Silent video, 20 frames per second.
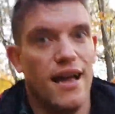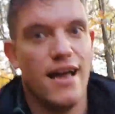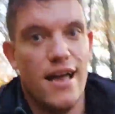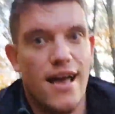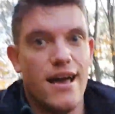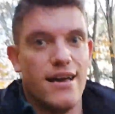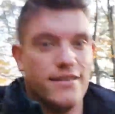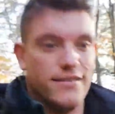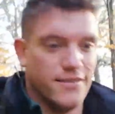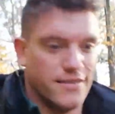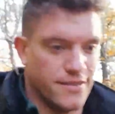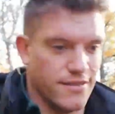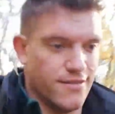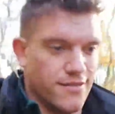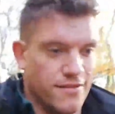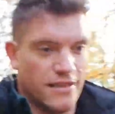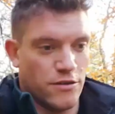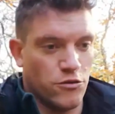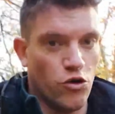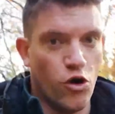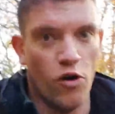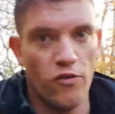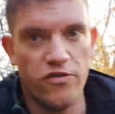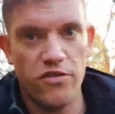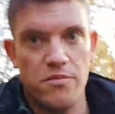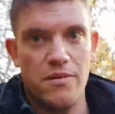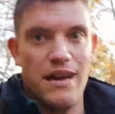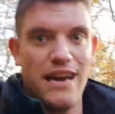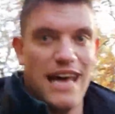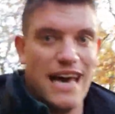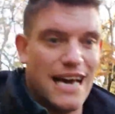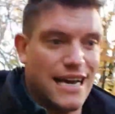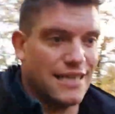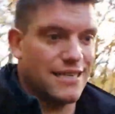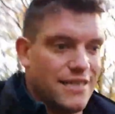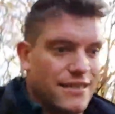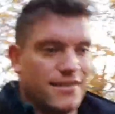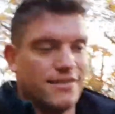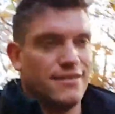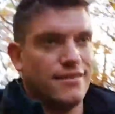and the COVID malark
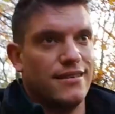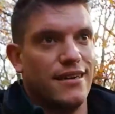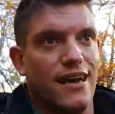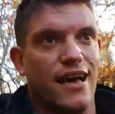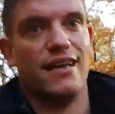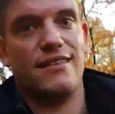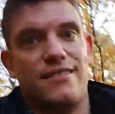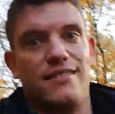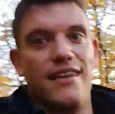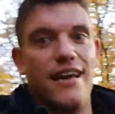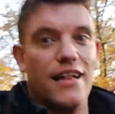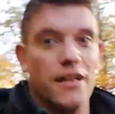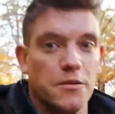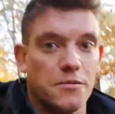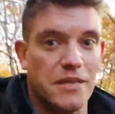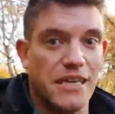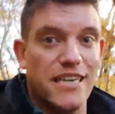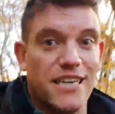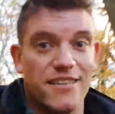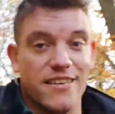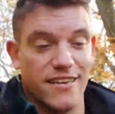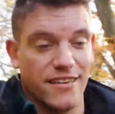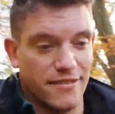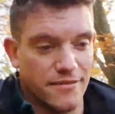hasn't helped anything.